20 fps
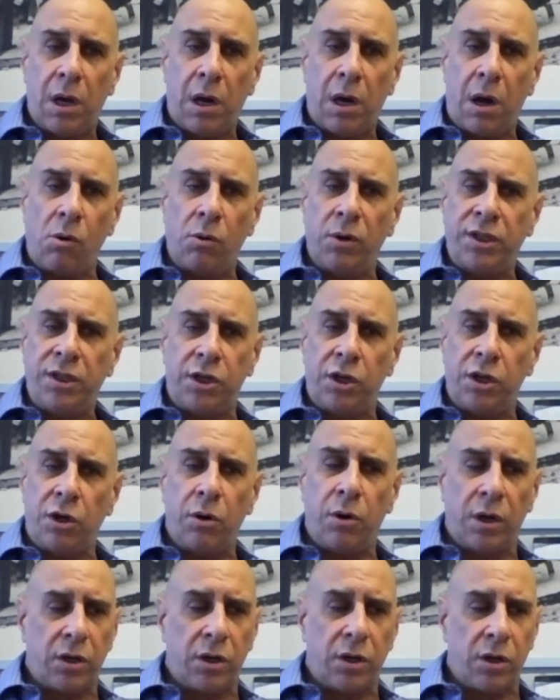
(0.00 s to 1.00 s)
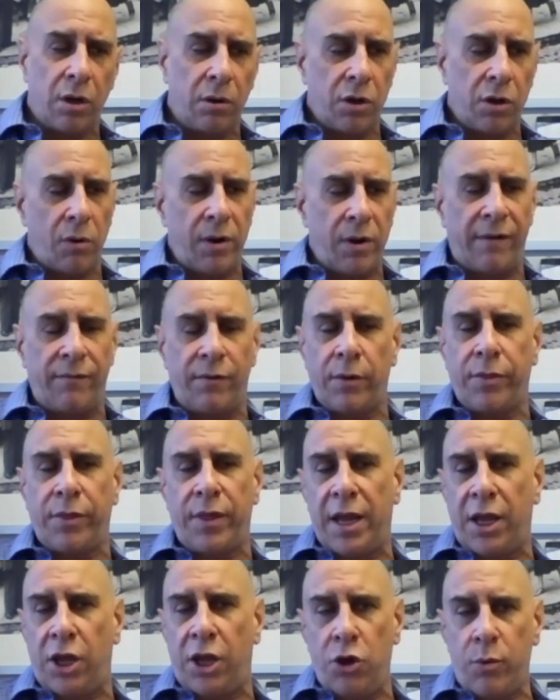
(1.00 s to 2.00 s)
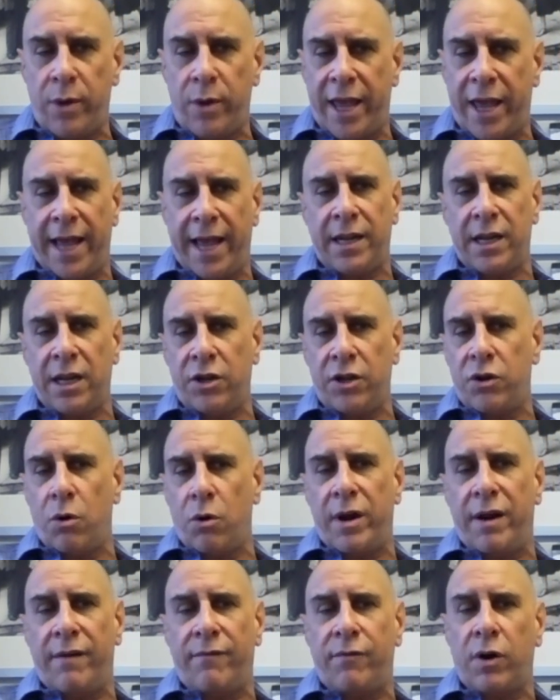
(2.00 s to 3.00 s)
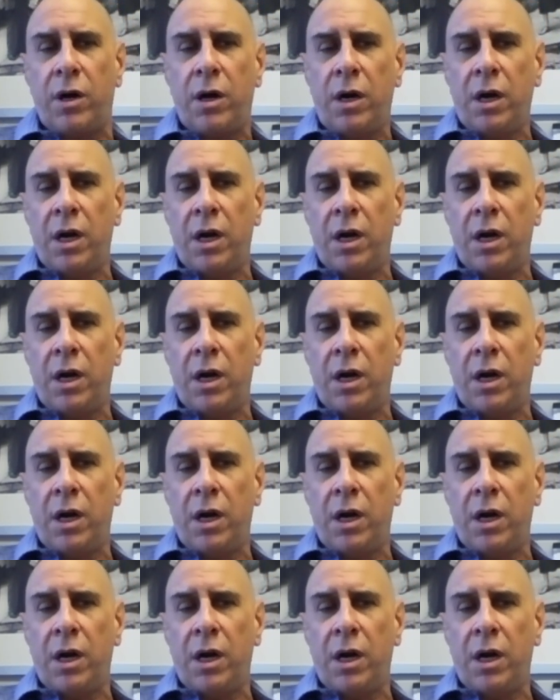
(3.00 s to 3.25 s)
Always do it. Don't ever think you can't, and don't ever